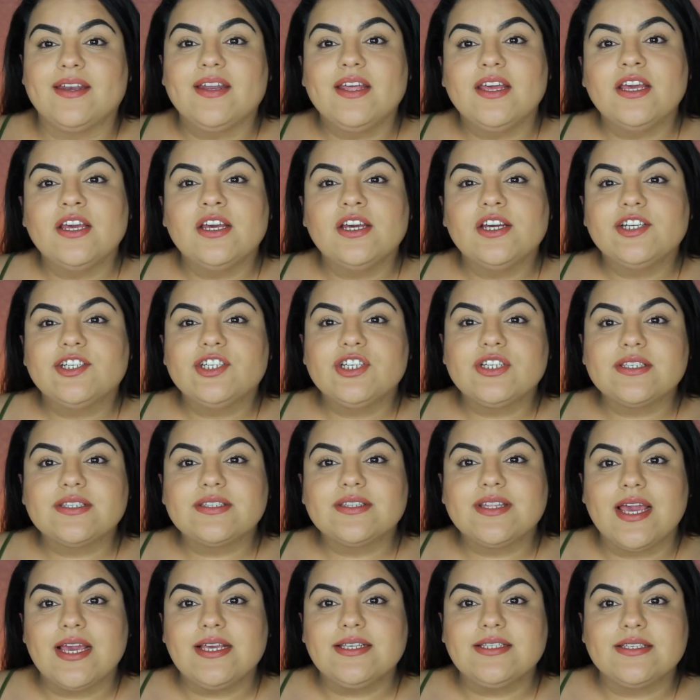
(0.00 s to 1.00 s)
just lazy
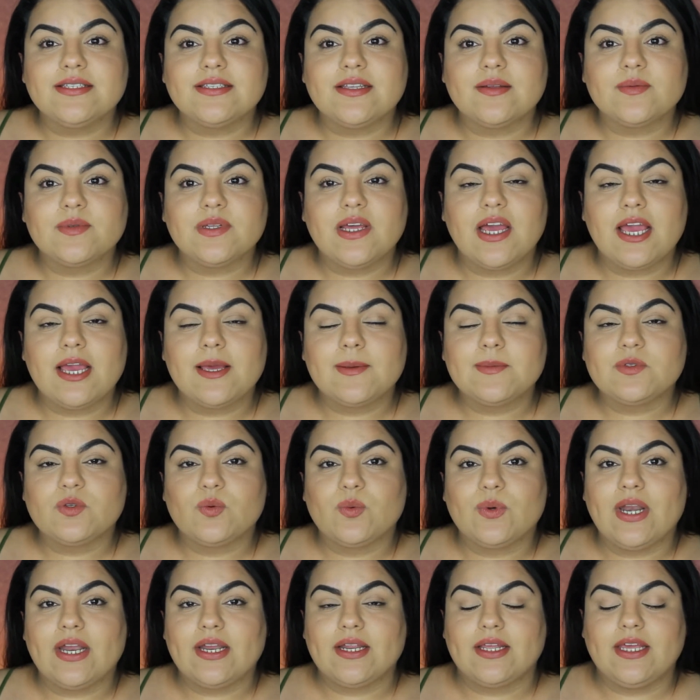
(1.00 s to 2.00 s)
sometimes when I
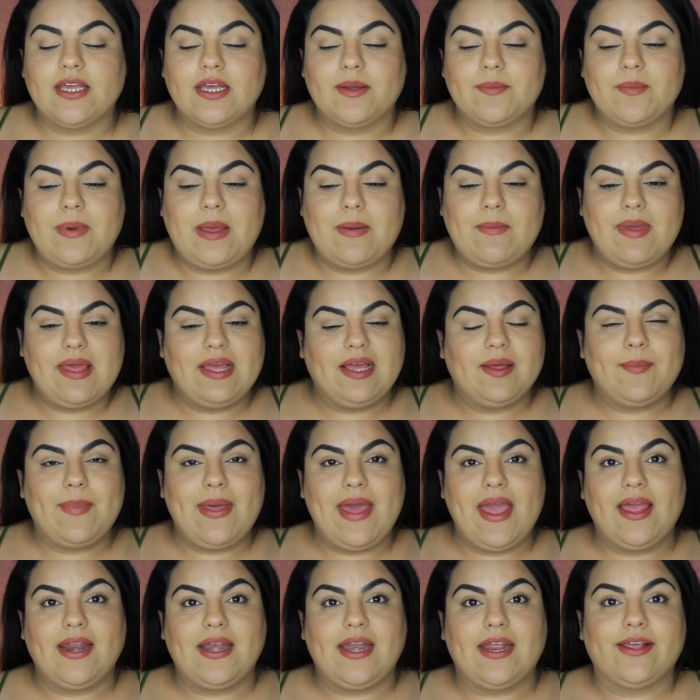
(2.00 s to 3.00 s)
get my makeup bag and I
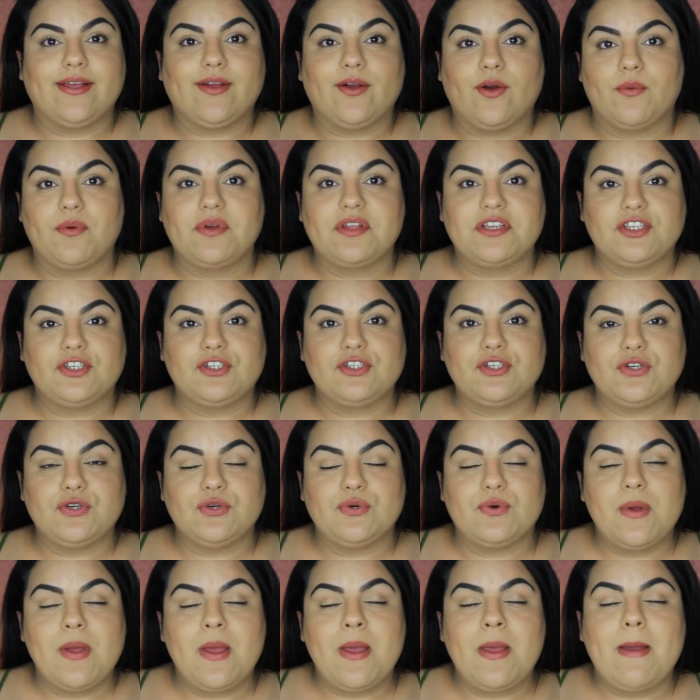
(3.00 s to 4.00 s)
go into
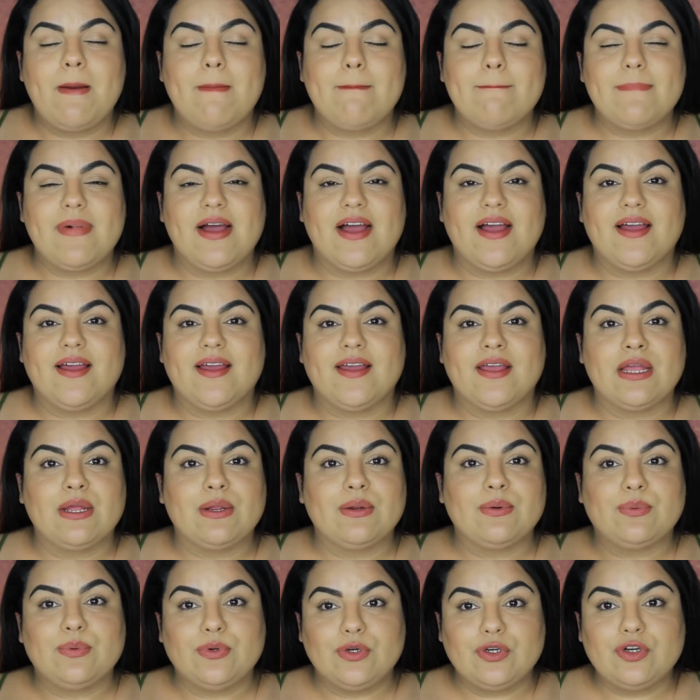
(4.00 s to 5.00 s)
my
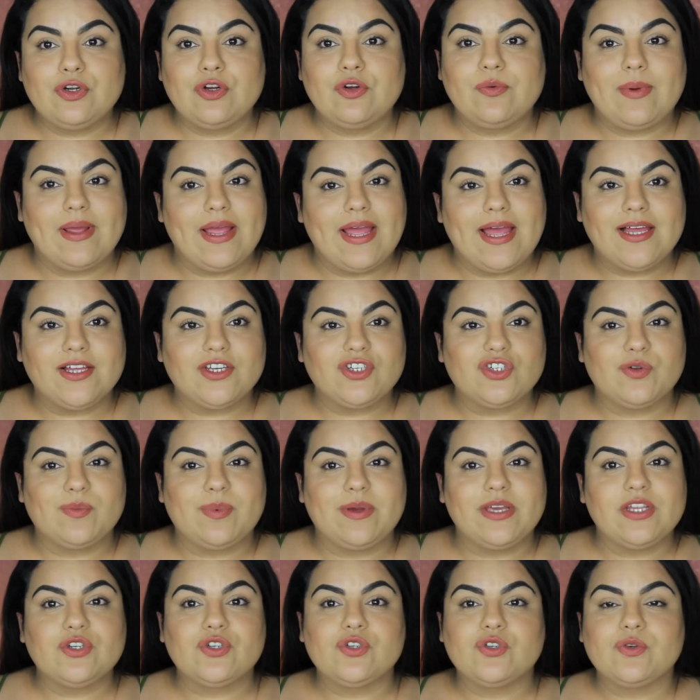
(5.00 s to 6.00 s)
room, my actual bedroom,
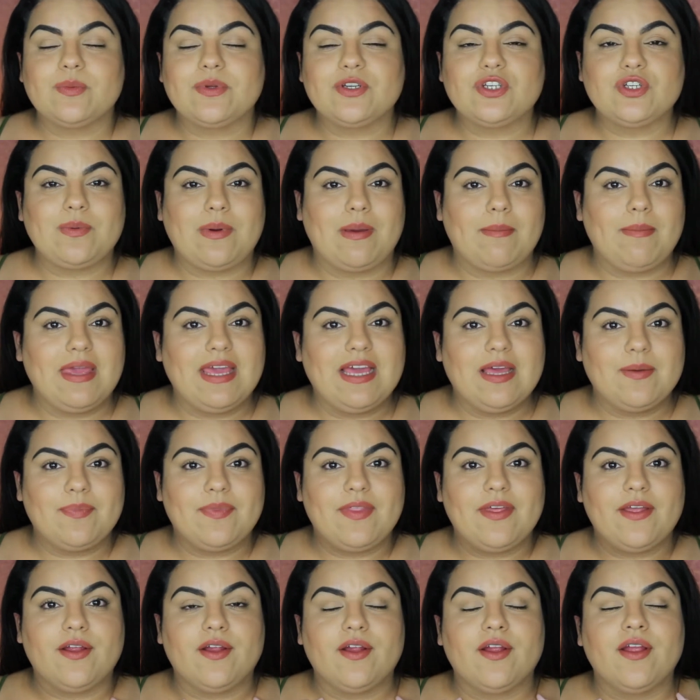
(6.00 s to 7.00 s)
and do my makeup there.
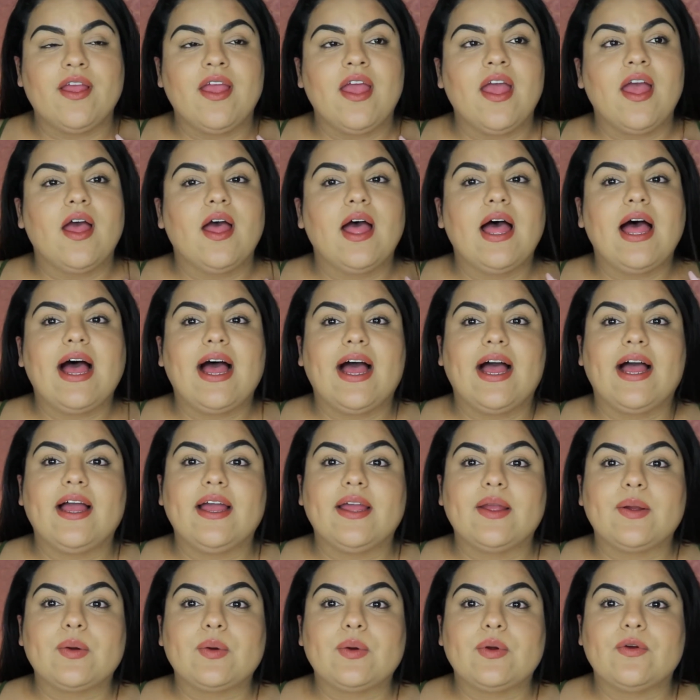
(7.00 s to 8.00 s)
I
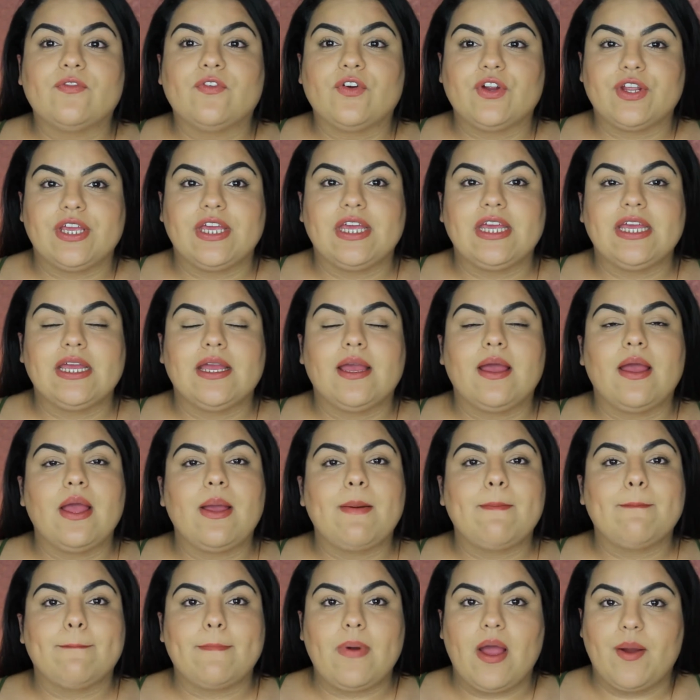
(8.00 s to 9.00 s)
forget a
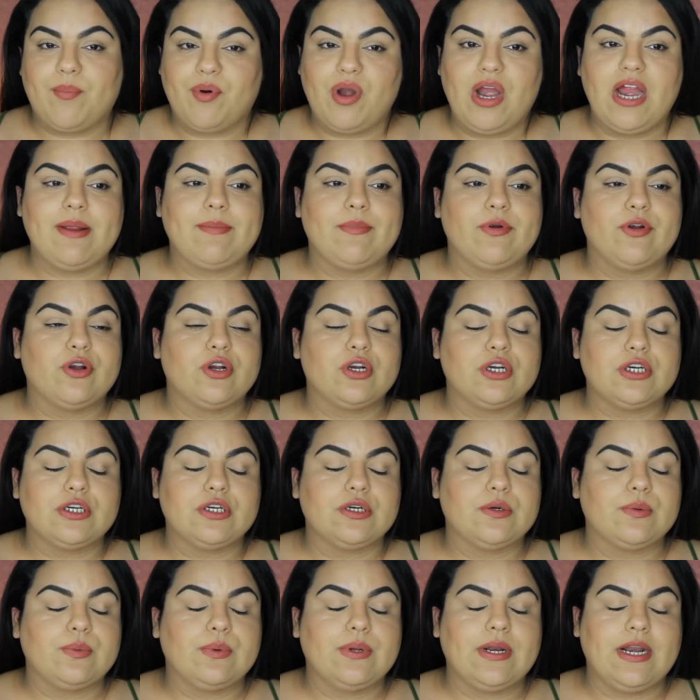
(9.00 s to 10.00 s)
primer or
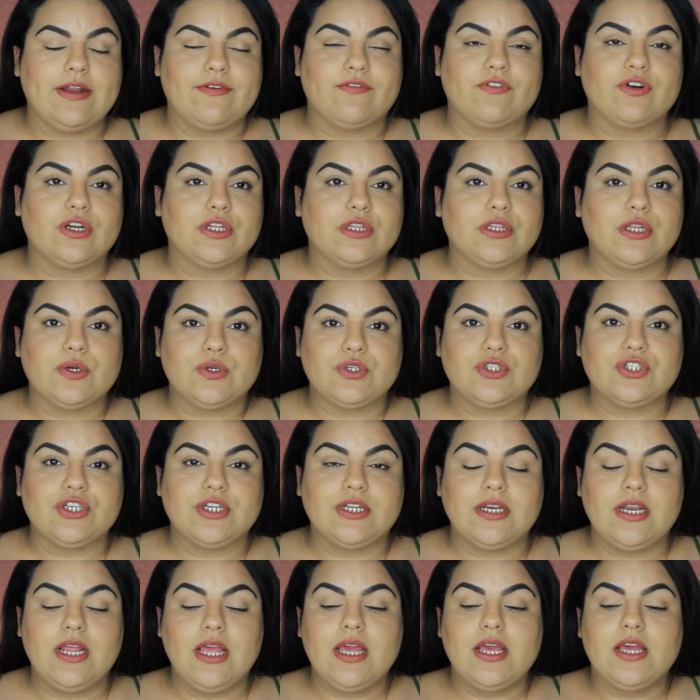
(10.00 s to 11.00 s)
whatever, a lotion.
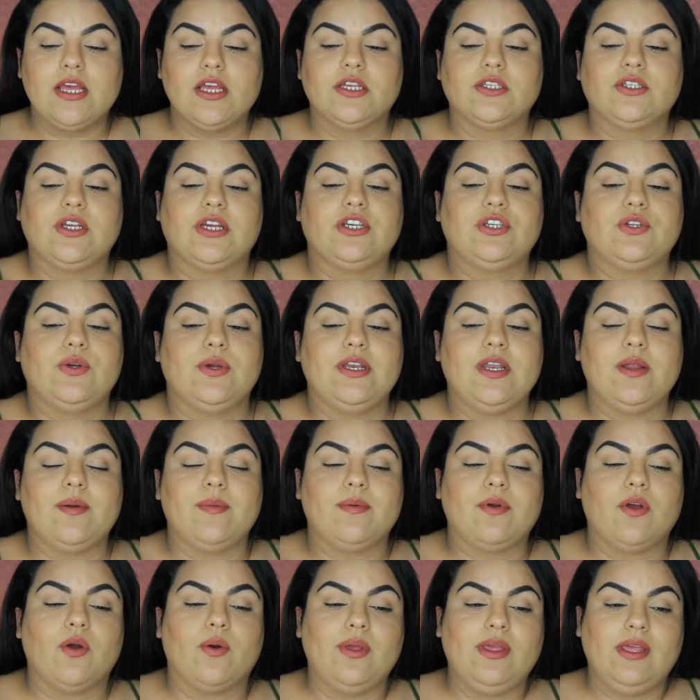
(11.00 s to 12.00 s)
So I do end up
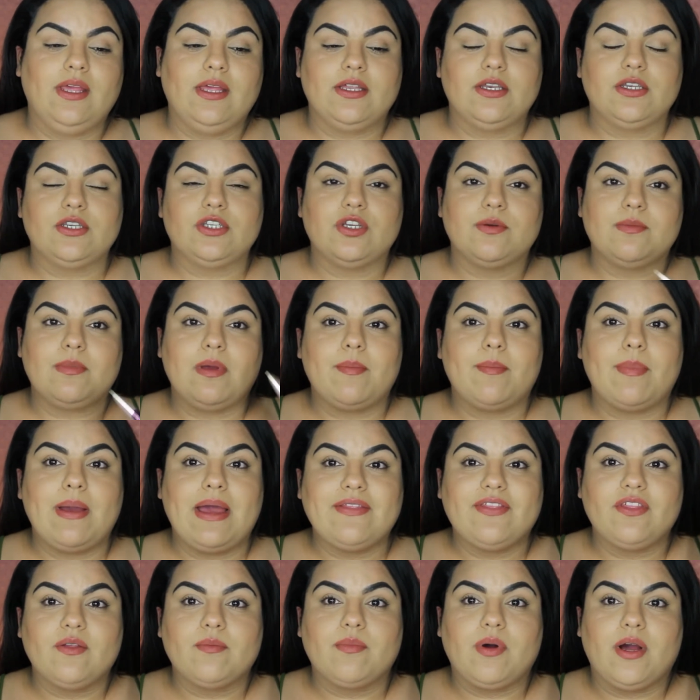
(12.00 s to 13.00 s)
going into my Bath &
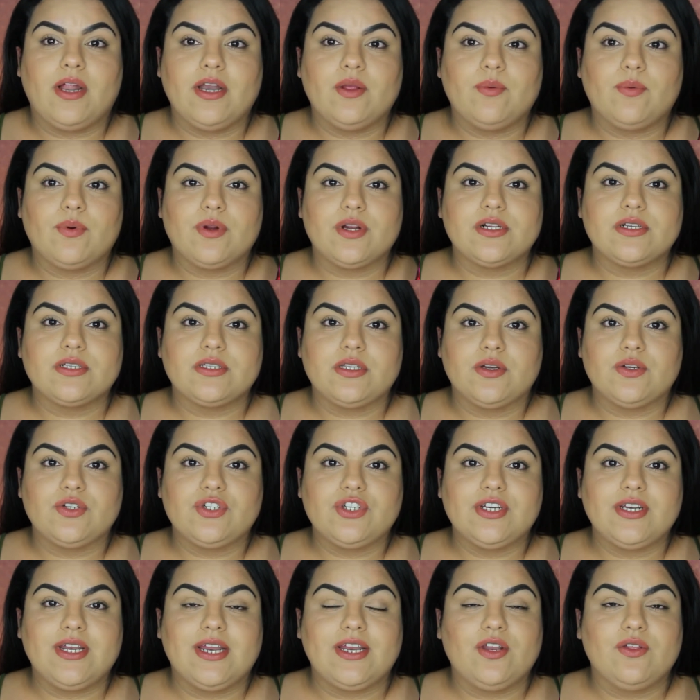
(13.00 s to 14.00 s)
Body Works lotion. I know
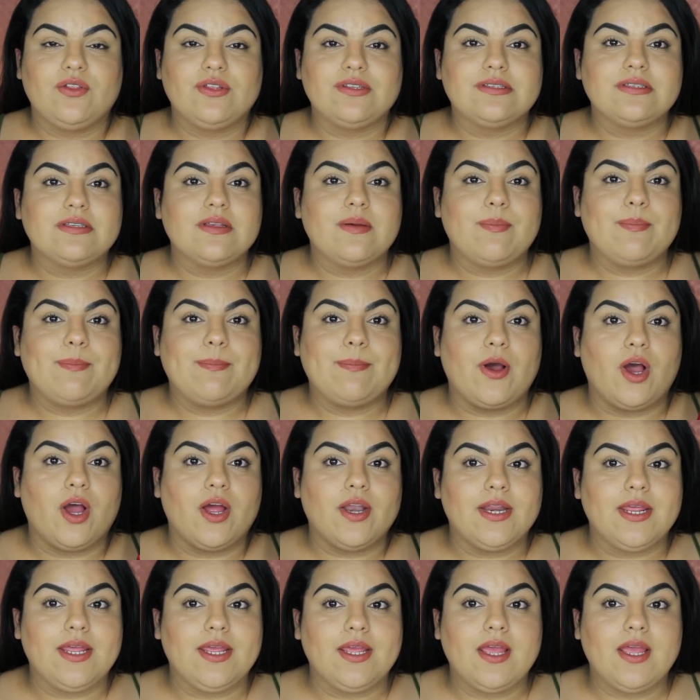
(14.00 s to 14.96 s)
this is a body